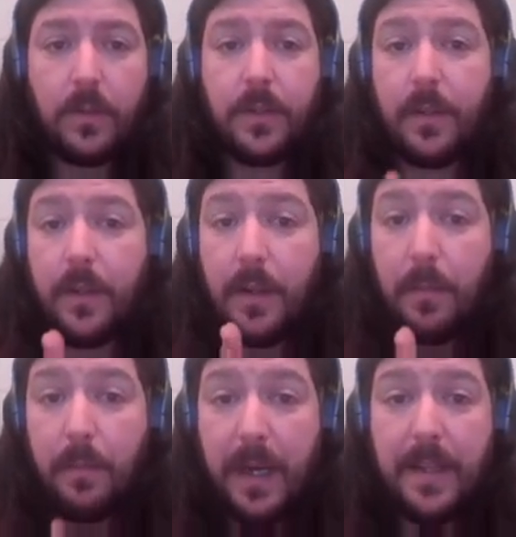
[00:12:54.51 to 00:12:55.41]
by the
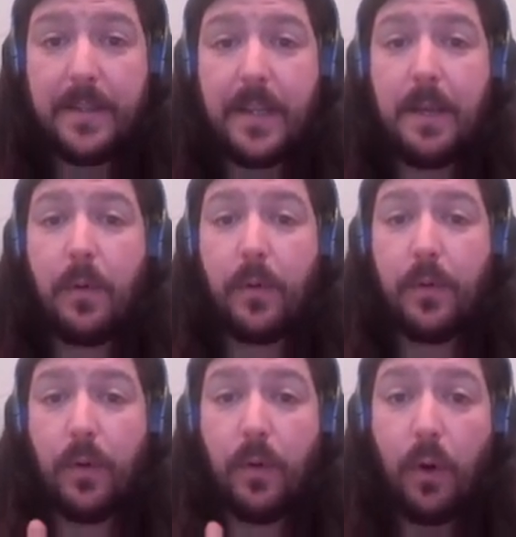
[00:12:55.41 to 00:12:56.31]
same author or
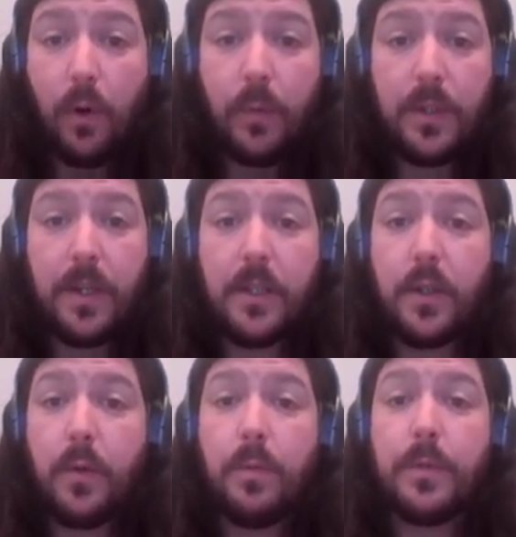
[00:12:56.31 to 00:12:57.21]
research groups
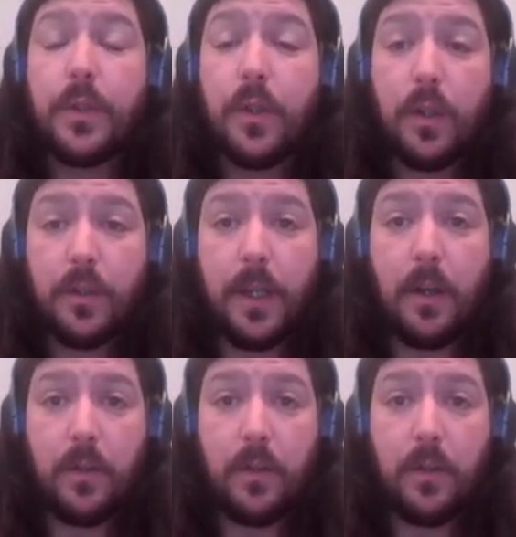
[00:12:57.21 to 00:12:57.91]
consecutively.